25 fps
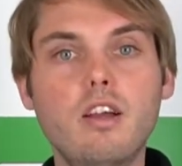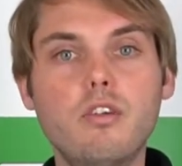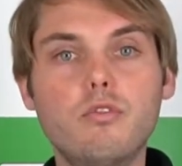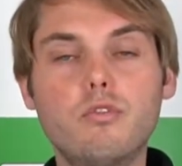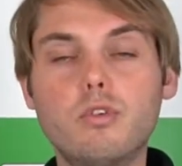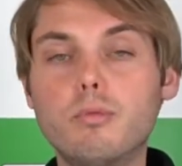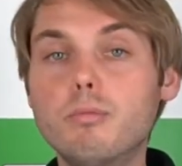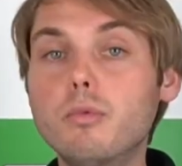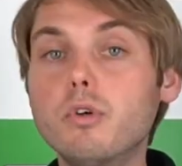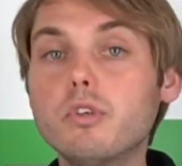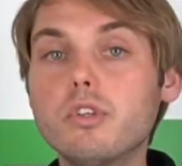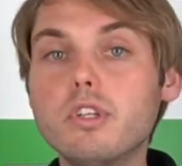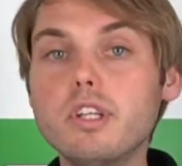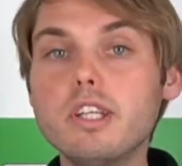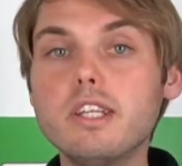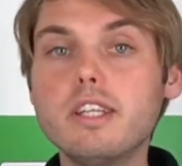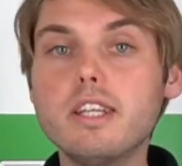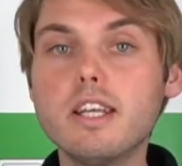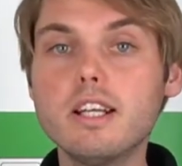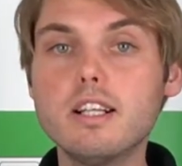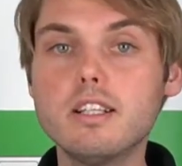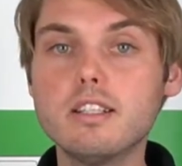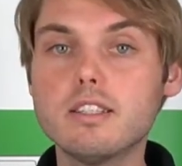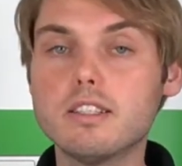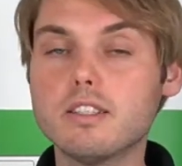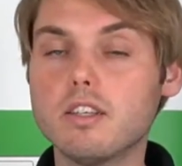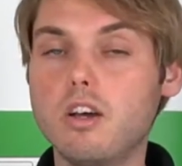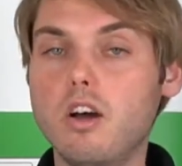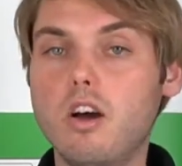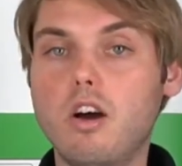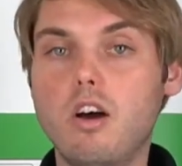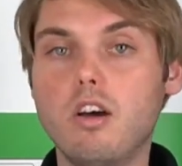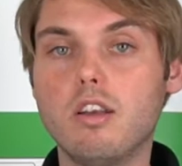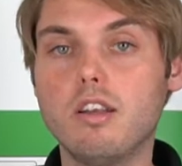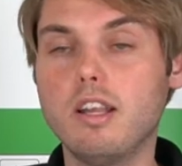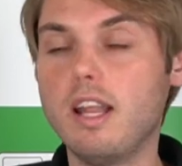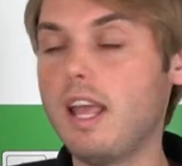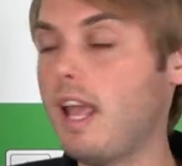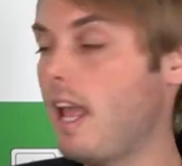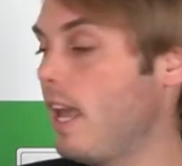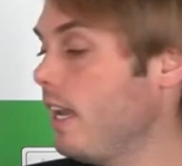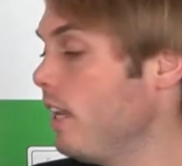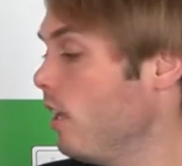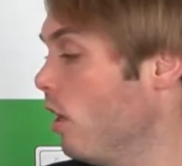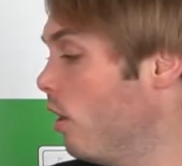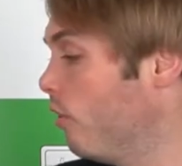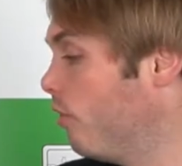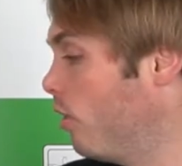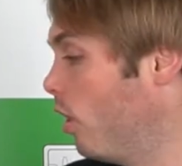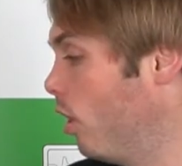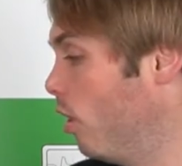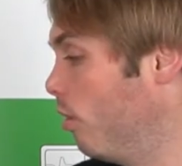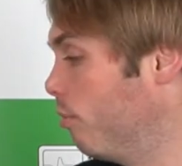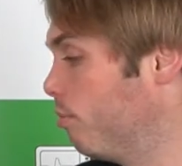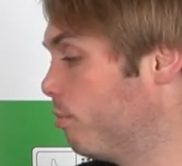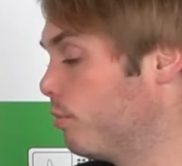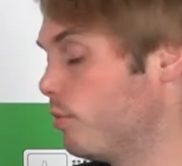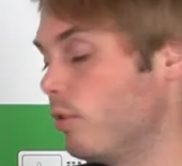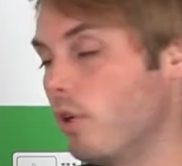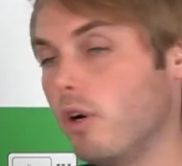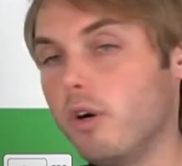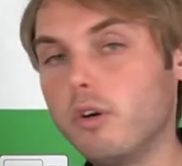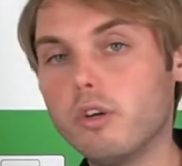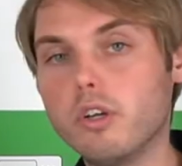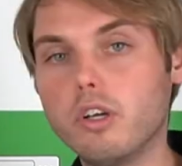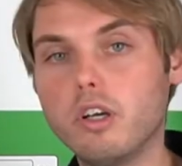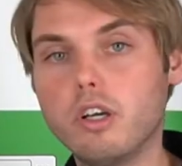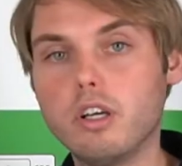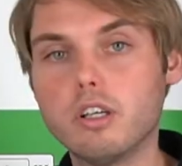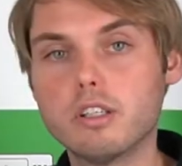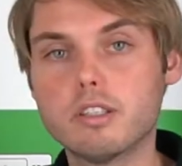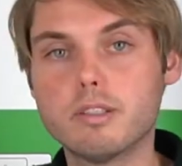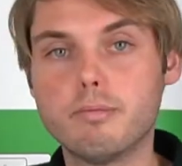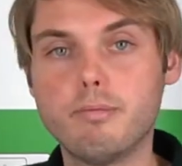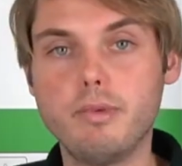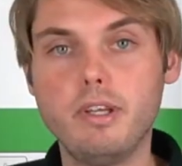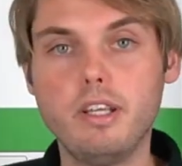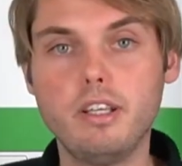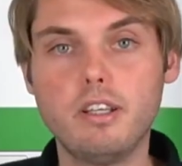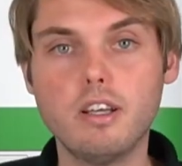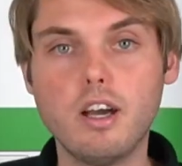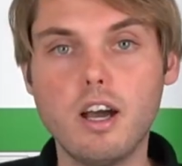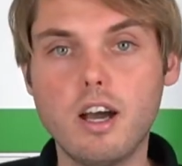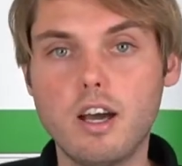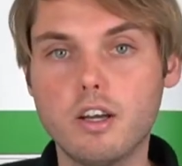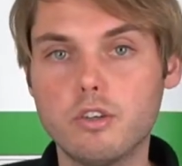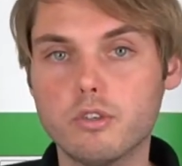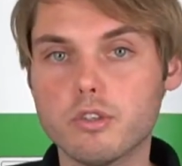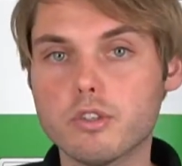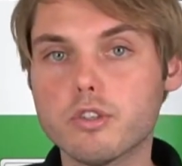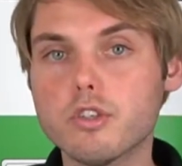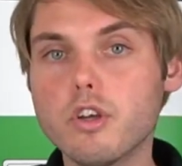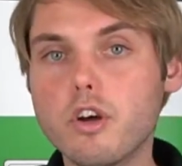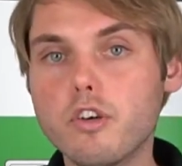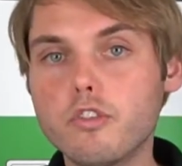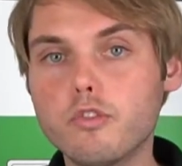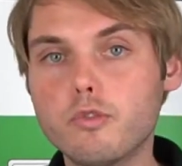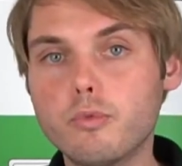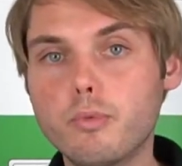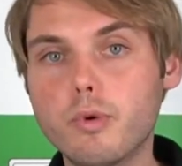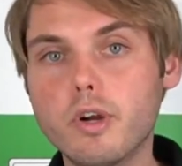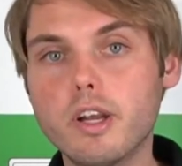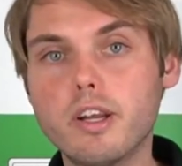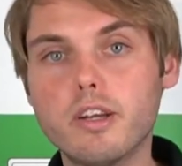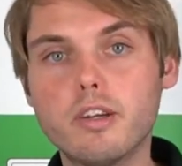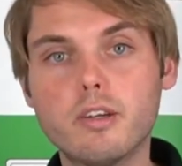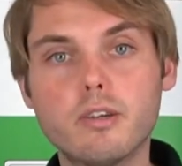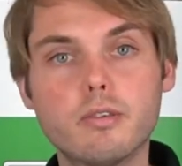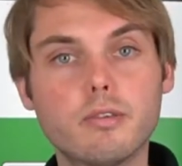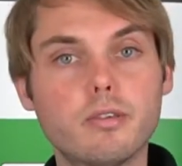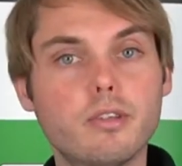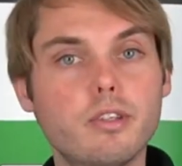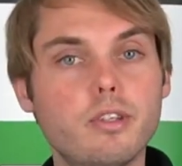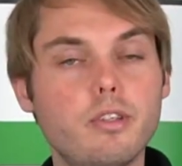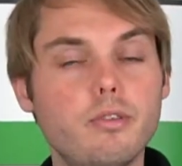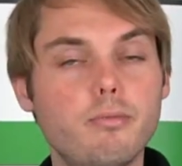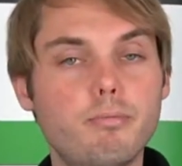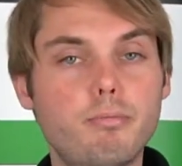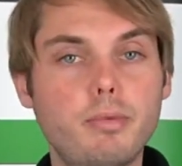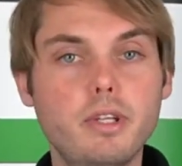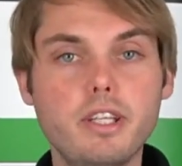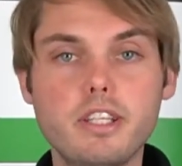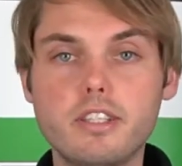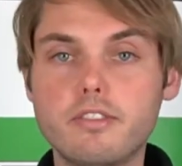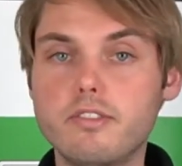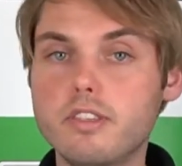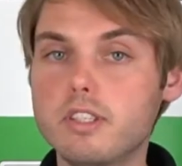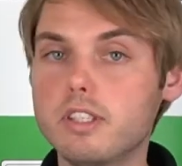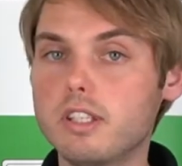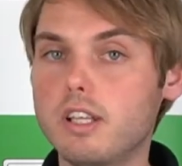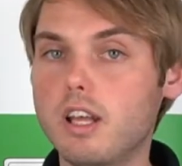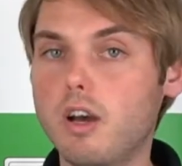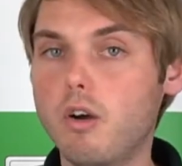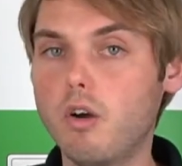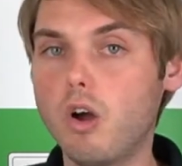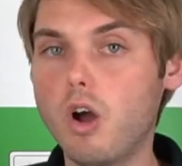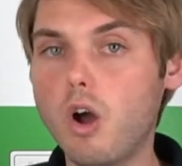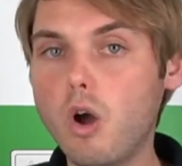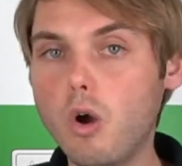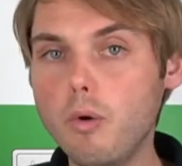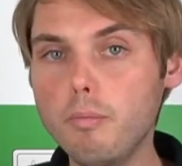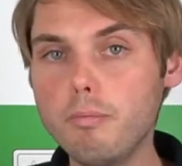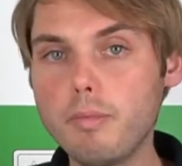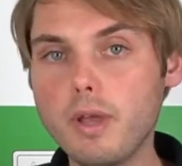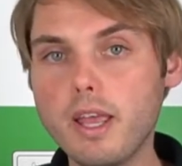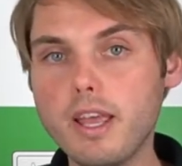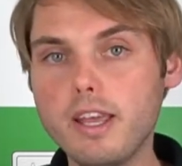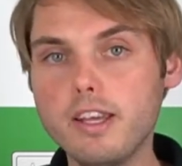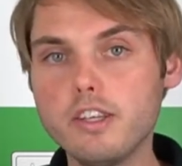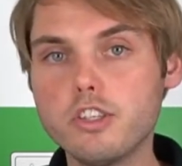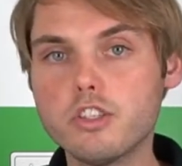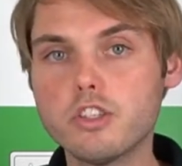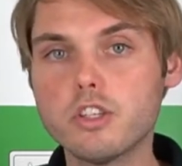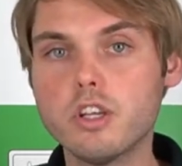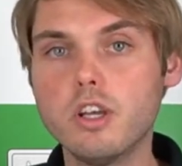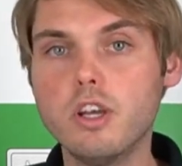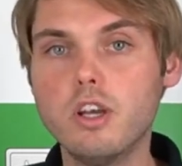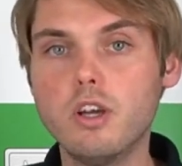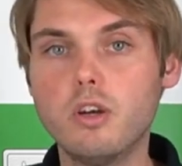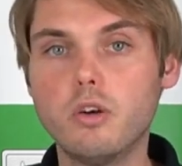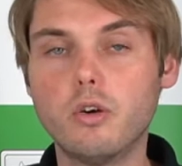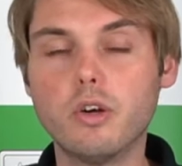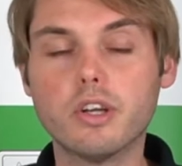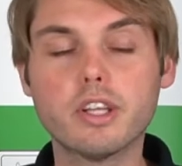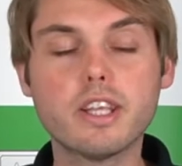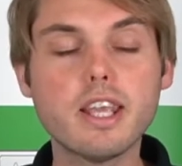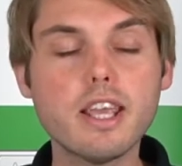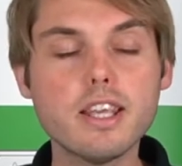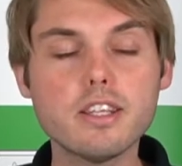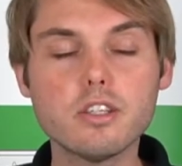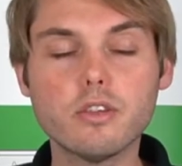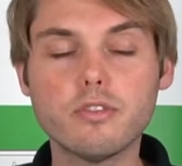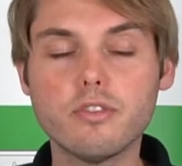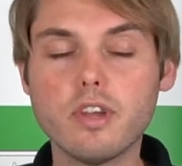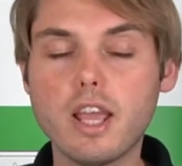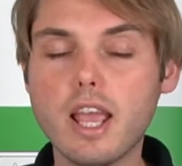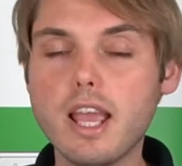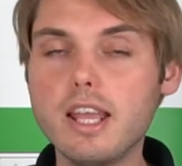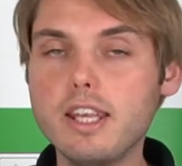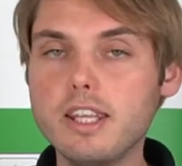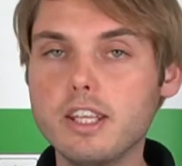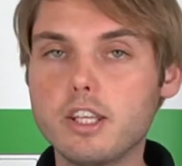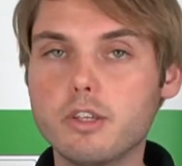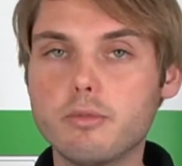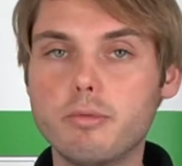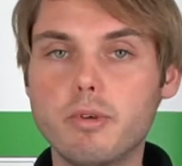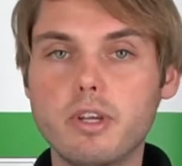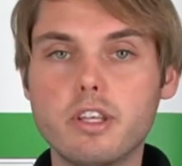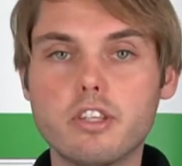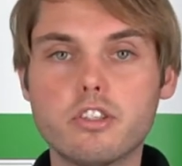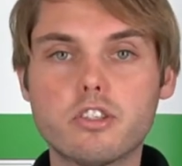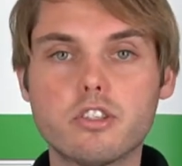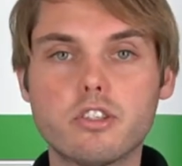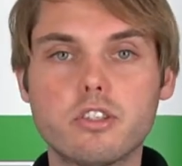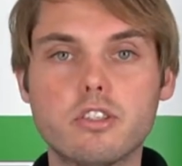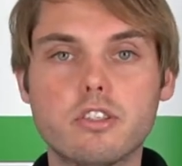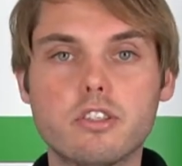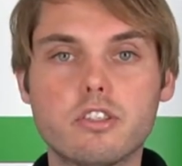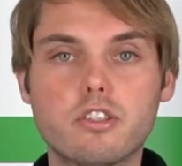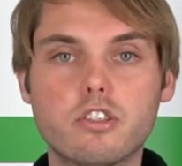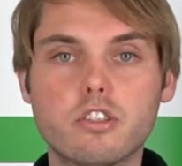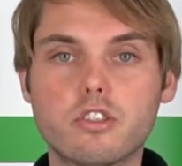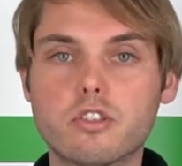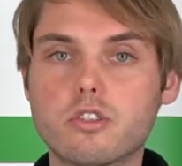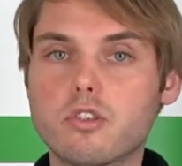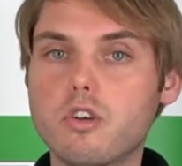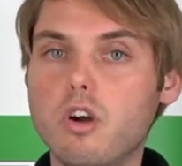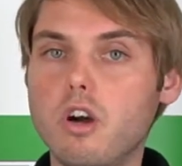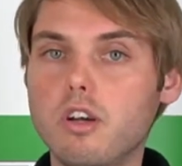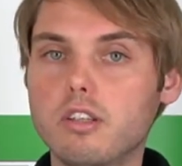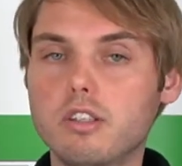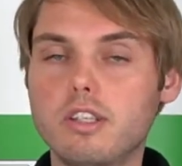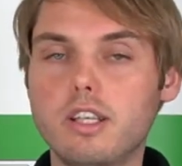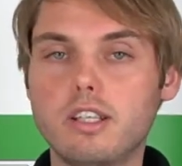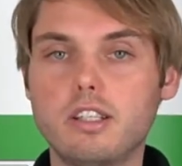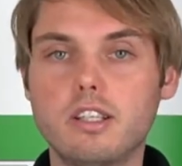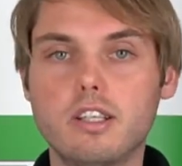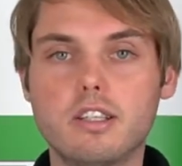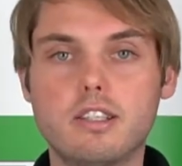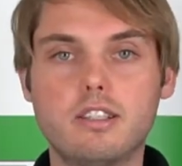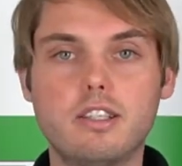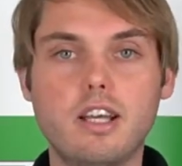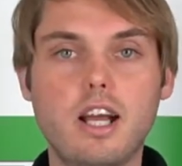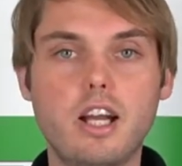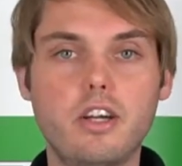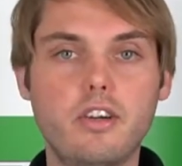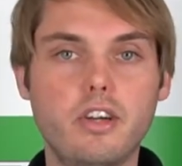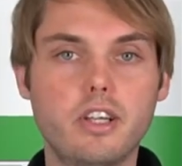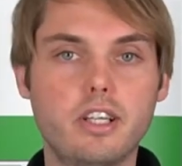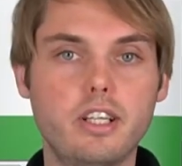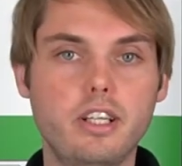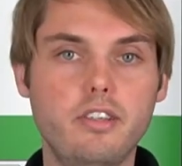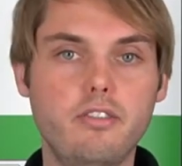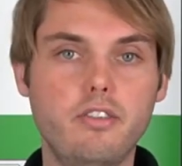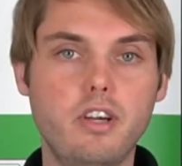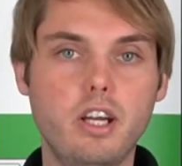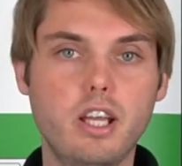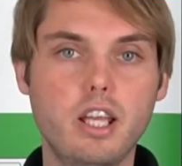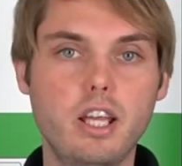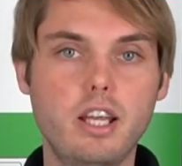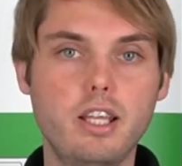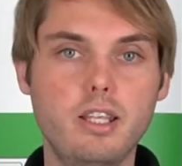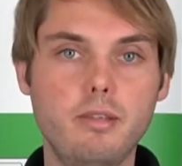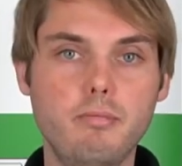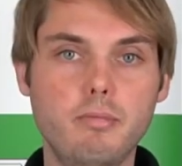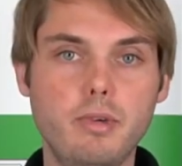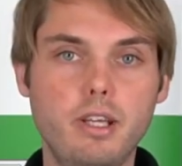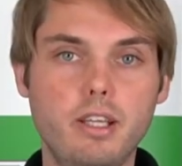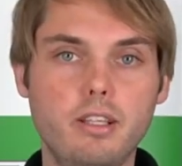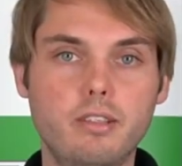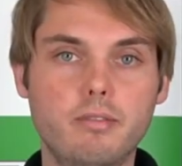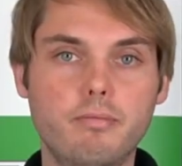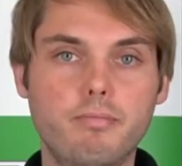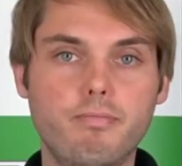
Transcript: For more details on any of our products, be it hardware or software, please visit our homepage, or in case of any questions, just contact us directly via email.